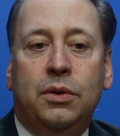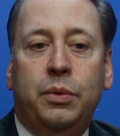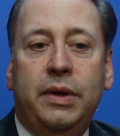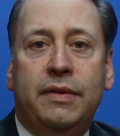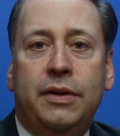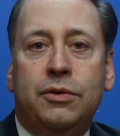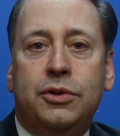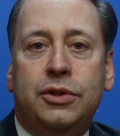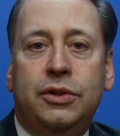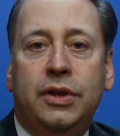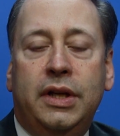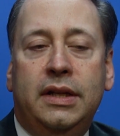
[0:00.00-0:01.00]
we've
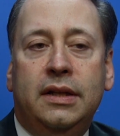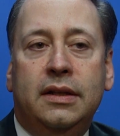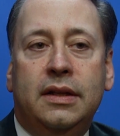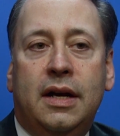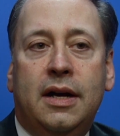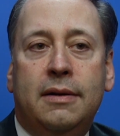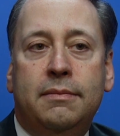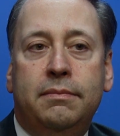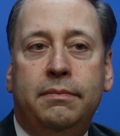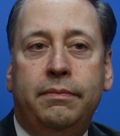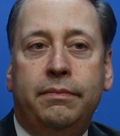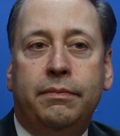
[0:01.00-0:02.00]
understood
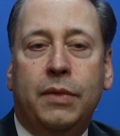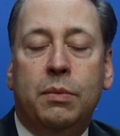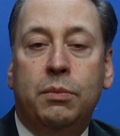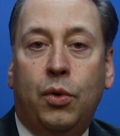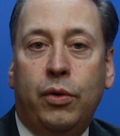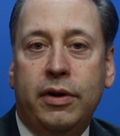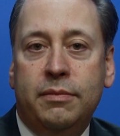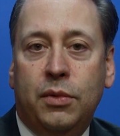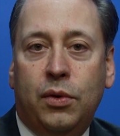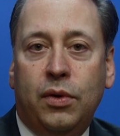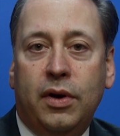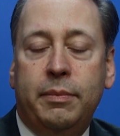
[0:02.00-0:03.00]
um, more and
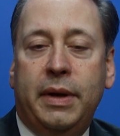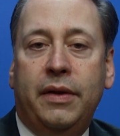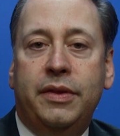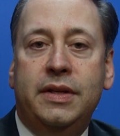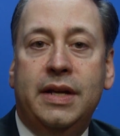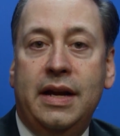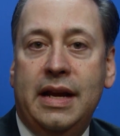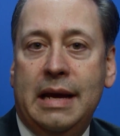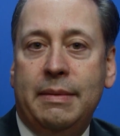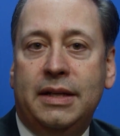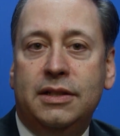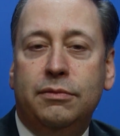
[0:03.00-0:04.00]
more about the
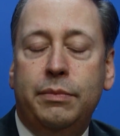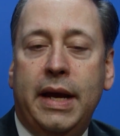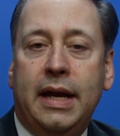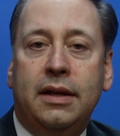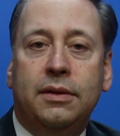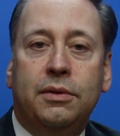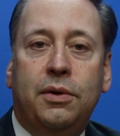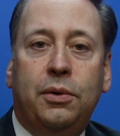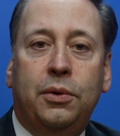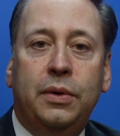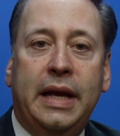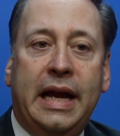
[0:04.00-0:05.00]
dynamics of macular hole,